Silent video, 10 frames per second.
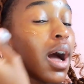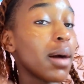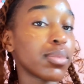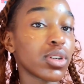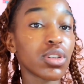
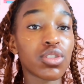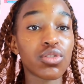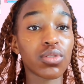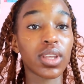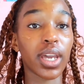I'm gonna
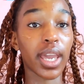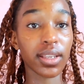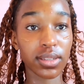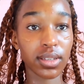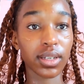sue the
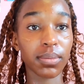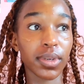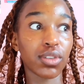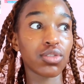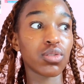casting.
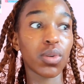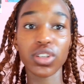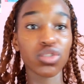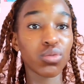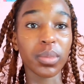Because
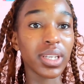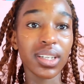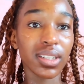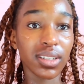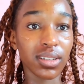what you
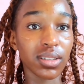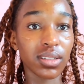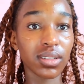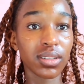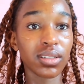mean?
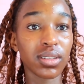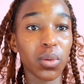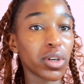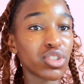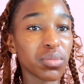
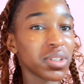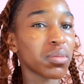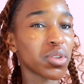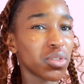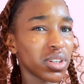What you
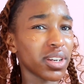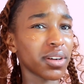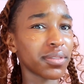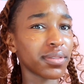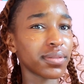mean not good
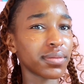enough?